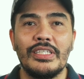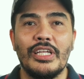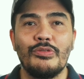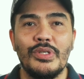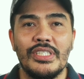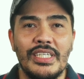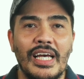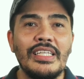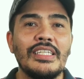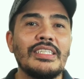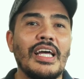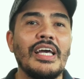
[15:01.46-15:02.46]
that we
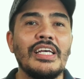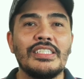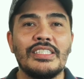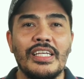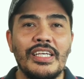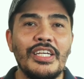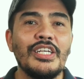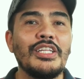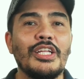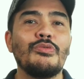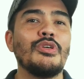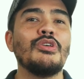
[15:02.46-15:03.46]
sanitize the gear
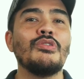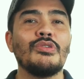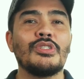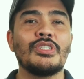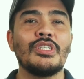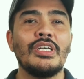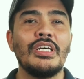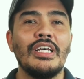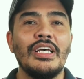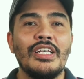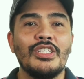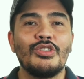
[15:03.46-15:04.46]
that we use.
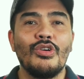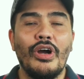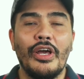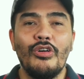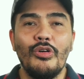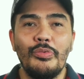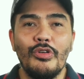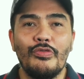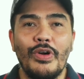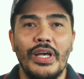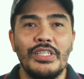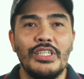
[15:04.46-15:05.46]
So I hope you
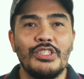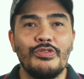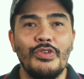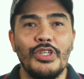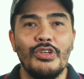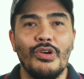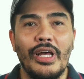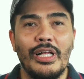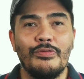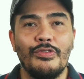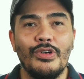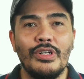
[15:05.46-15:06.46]
find this video
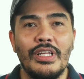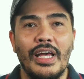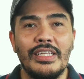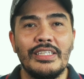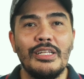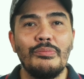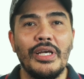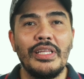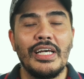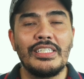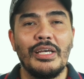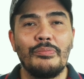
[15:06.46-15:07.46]
helpful. Until my
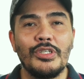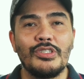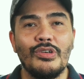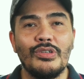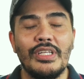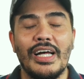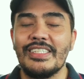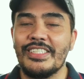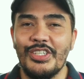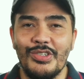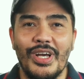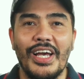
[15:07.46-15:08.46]
next episode, I'll
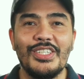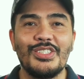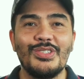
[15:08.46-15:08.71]
see you guys